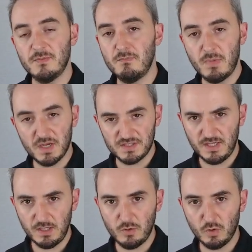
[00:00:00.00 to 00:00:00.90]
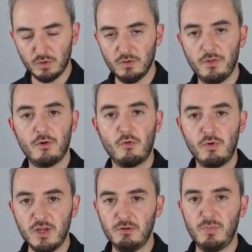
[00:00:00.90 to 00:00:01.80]
must equal the
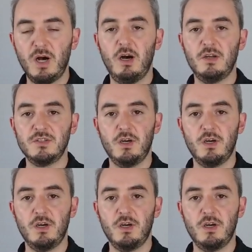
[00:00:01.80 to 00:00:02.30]
real part